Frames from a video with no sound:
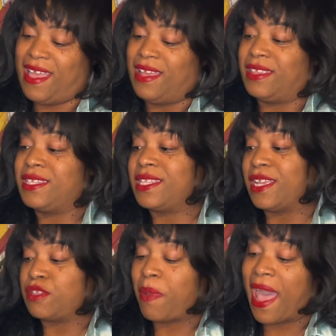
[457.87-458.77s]
This thing
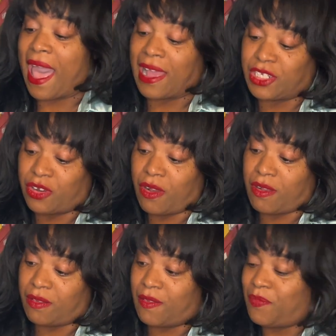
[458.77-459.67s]
is packed, y'all.
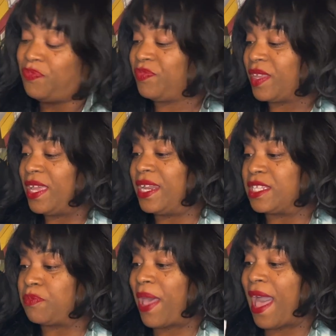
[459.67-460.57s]
It is
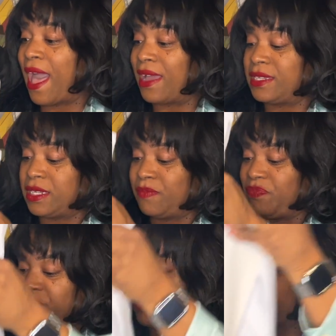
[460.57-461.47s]
packed.
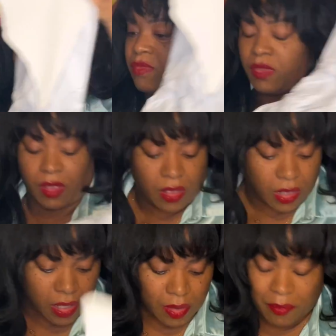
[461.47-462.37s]

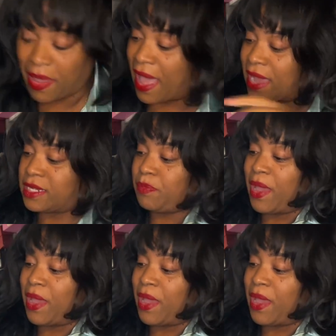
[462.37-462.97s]
Packed.